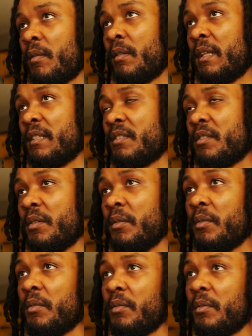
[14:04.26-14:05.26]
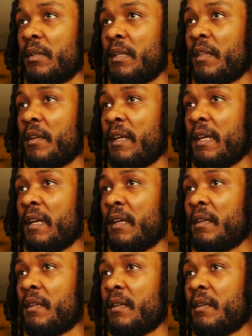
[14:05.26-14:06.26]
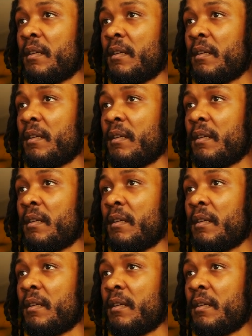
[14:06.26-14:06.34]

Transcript: let's do another hand.